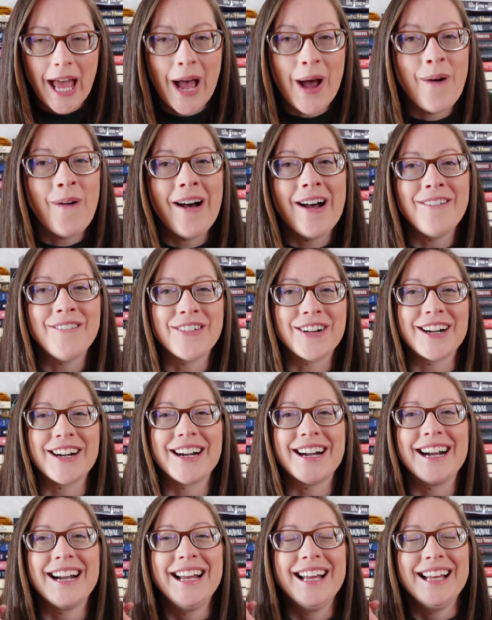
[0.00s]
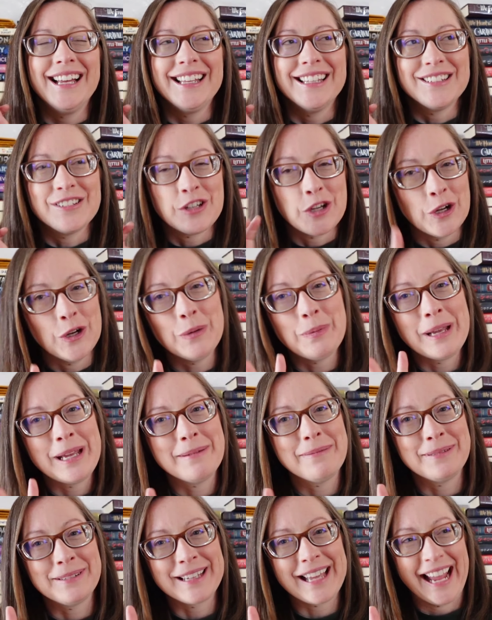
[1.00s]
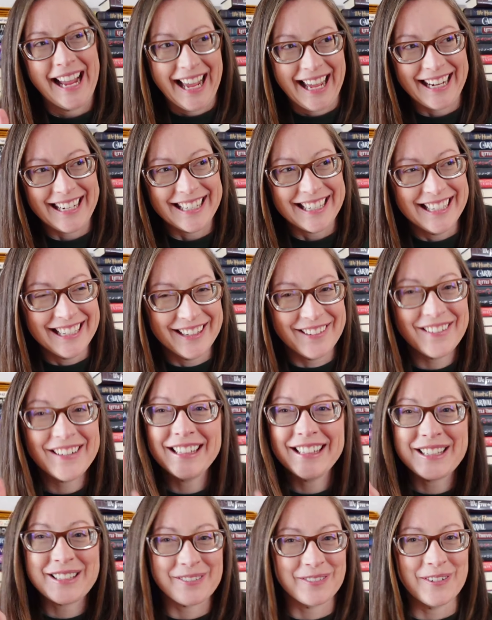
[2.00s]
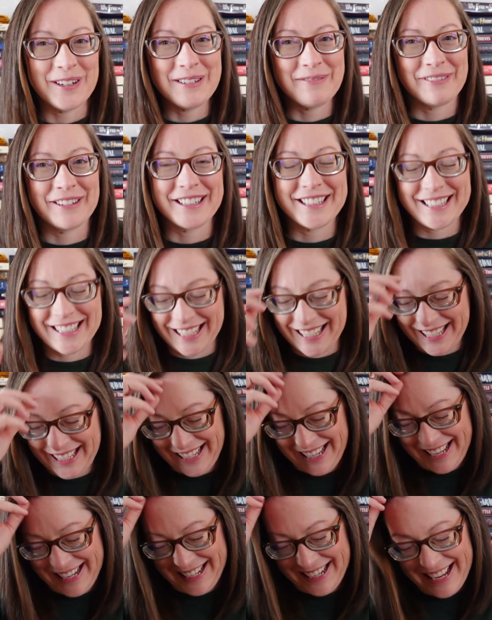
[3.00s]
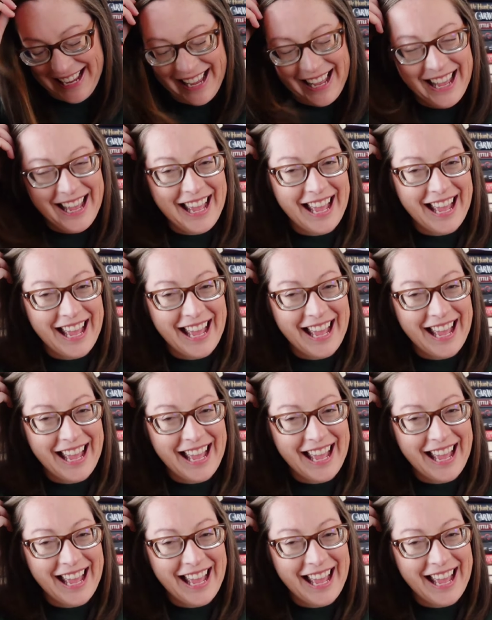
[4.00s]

However, two people can, or at least one person can.